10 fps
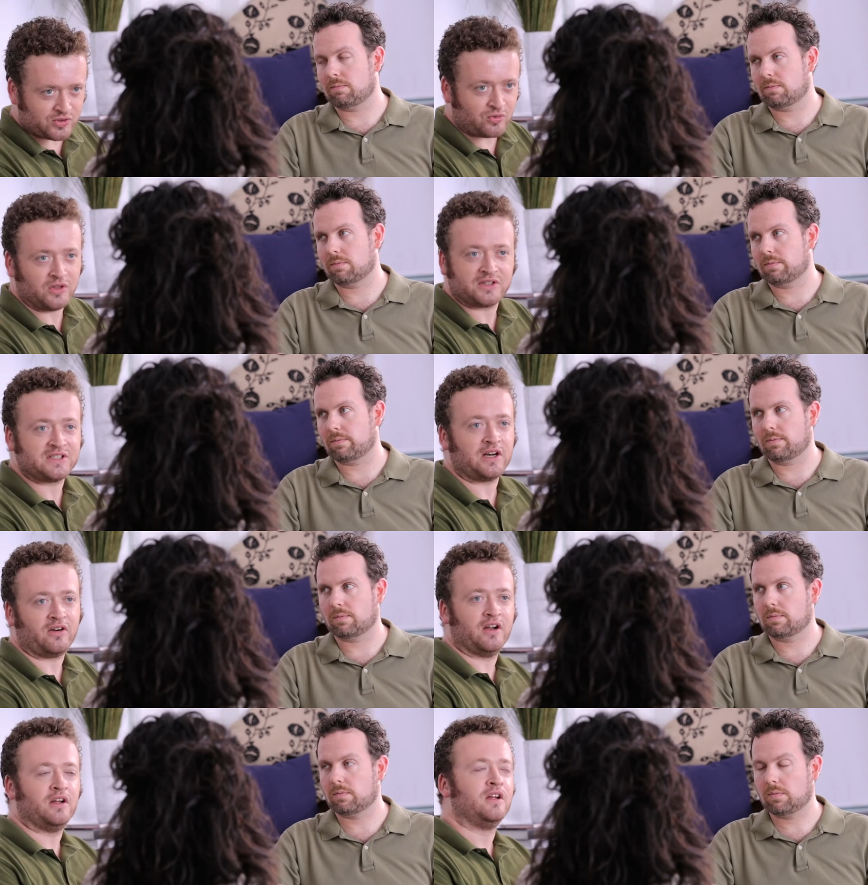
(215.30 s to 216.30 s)
Speaker 1: to school,
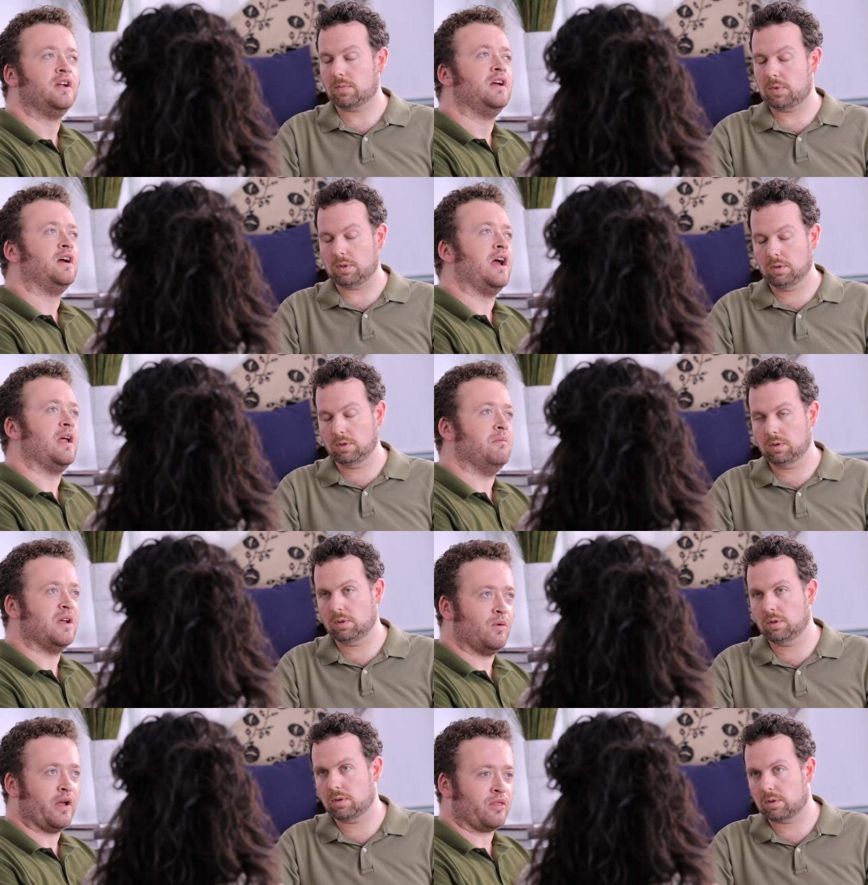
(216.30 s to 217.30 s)
etc. And
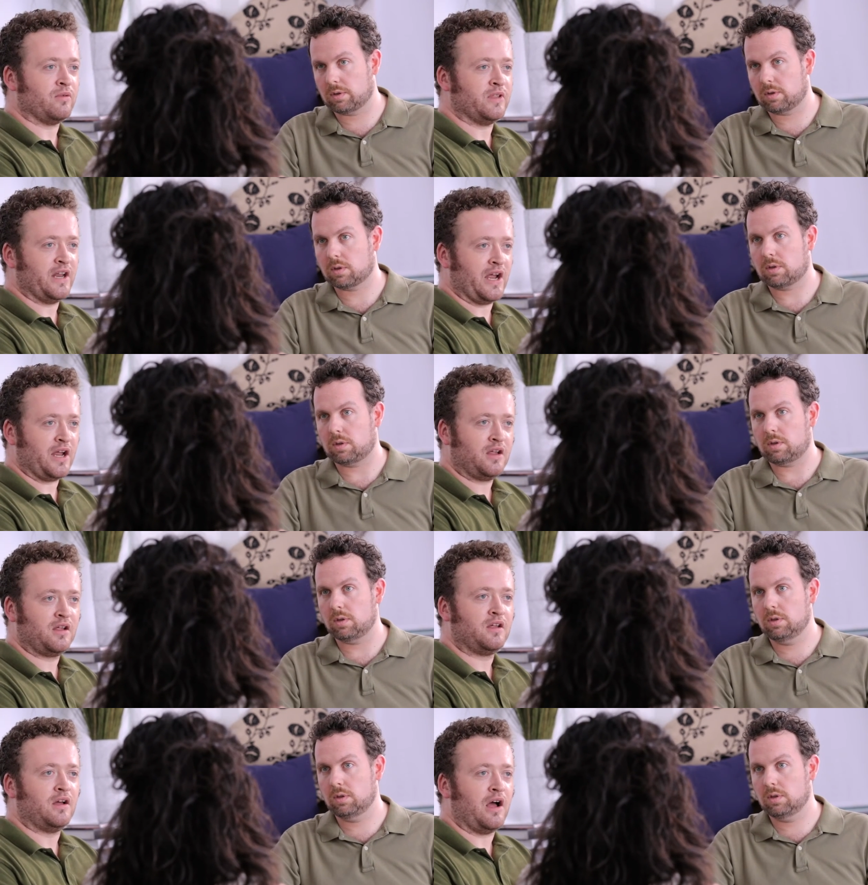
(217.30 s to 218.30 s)
midway through the
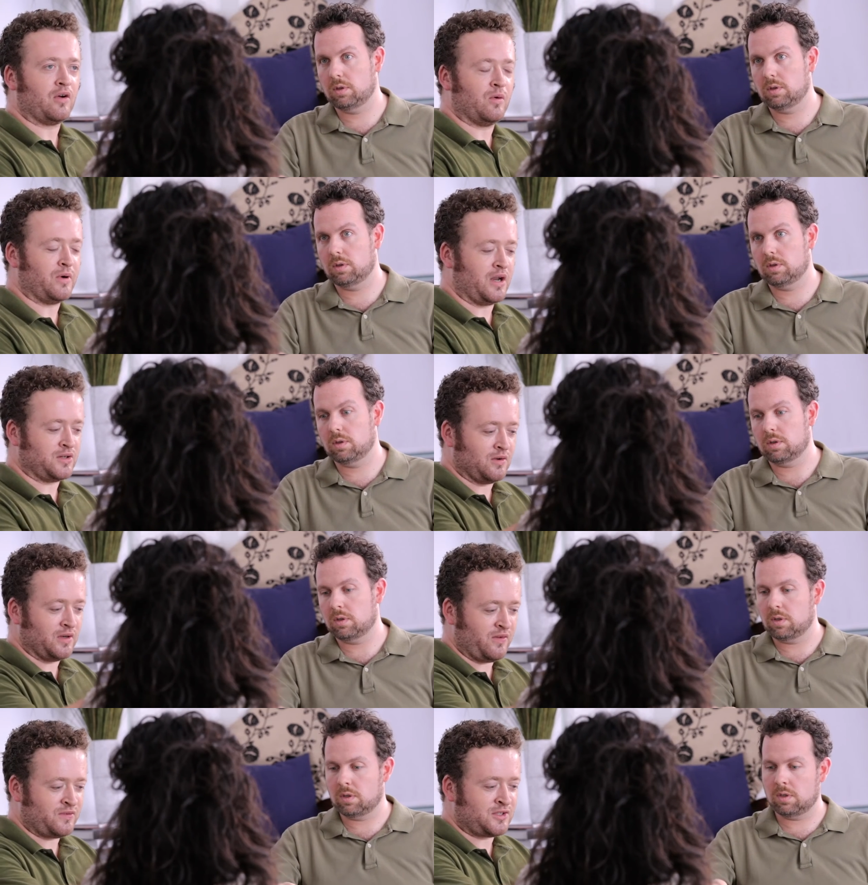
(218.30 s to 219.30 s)
day, Uncle Bronto
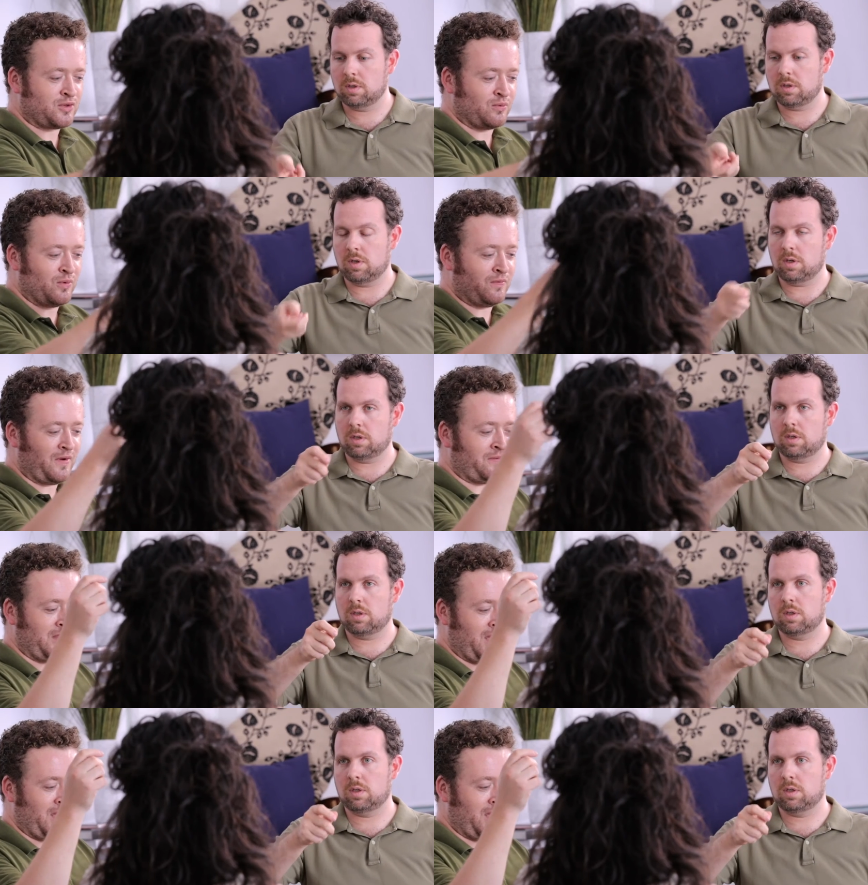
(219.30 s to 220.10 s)
lifts the roof off the